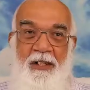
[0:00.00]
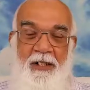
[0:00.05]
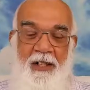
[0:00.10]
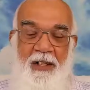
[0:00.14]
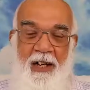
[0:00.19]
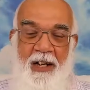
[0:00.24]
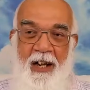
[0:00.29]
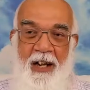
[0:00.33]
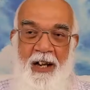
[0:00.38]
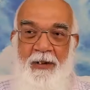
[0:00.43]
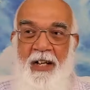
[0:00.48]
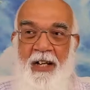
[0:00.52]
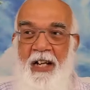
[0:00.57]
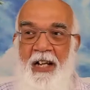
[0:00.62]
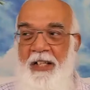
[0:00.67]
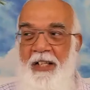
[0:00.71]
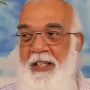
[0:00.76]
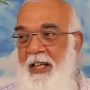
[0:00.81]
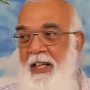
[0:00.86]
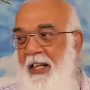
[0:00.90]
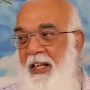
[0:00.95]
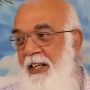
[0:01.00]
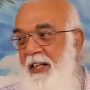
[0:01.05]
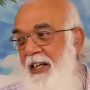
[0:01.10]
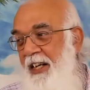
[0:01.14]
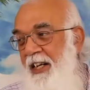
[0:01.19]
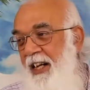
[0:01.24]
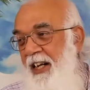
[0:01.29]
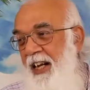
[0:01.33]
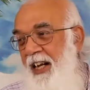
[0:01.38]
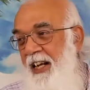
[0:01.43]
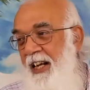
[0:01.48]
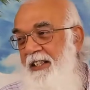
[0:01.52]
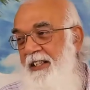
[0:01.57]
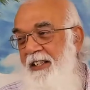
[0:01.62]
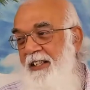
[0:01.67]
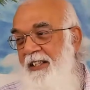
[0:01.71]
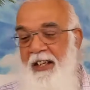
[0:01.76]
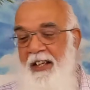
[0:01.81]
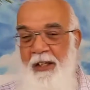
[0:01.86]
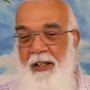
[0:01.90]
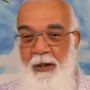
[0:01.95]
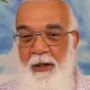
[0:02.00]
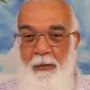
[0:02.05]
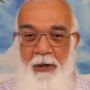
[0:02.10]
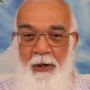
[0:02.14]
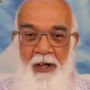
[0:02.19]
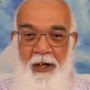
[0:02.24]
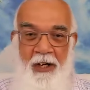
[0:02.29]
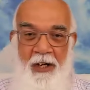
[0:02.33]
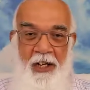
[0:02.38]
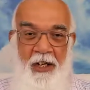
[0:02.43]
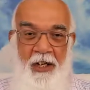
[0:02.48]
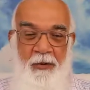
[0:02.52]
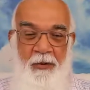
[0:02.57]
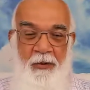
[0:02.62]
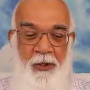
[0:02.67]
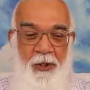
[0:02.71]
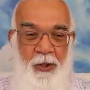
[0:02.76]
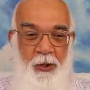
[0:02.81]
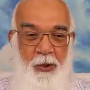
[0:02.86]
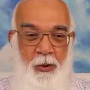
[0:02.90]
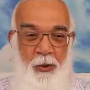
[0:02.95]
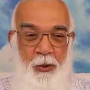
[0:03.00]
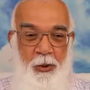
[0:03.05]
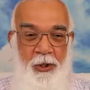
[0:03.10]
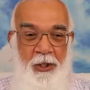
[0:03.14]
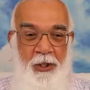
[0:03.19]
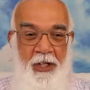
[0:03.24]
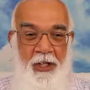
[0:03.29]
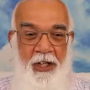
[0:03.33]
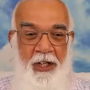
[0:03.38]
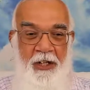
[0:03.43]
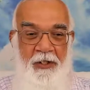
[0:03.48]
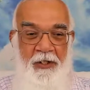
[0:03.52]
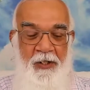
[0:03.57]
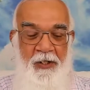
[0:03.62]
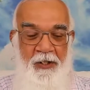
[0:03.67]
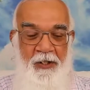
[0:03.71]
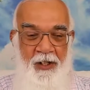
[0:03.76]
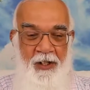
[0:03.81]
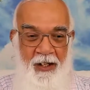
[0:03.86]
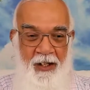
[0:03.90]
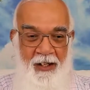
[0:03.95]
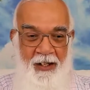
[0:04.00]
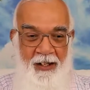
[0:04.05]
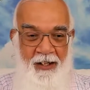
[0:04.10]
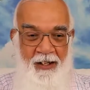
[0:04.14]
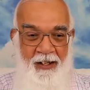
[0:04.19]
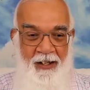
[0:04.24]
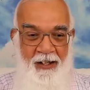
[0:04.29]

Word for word: Heaviness indicates that the body was totally still.